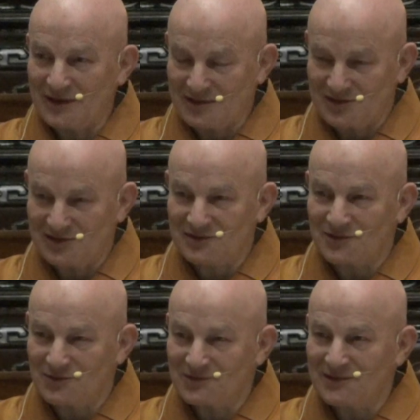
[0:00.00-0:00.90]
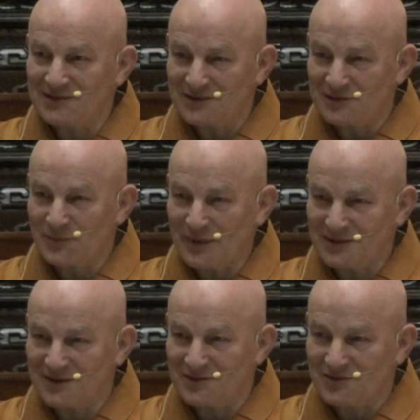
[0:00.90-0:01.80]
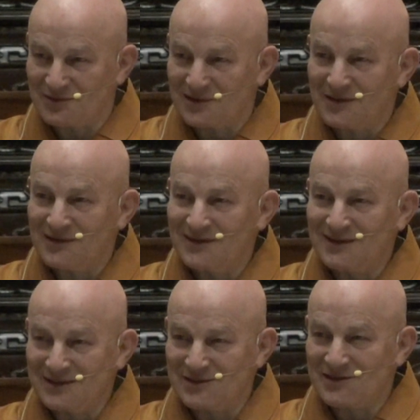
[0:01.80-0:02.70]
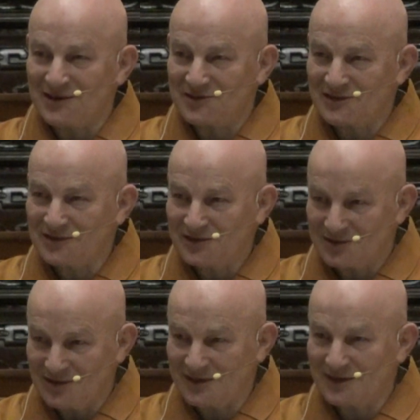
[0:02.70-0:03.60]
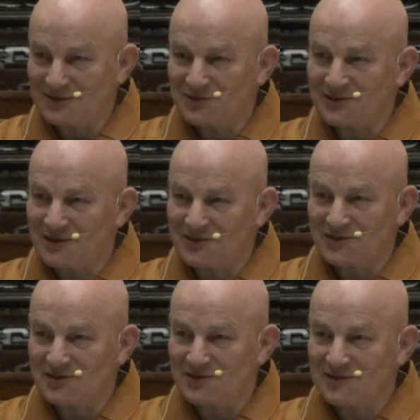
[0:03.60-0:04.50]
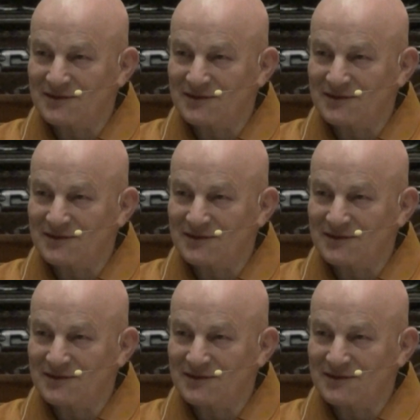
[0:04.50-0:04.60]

exist only in dependence on each other. They cannot exist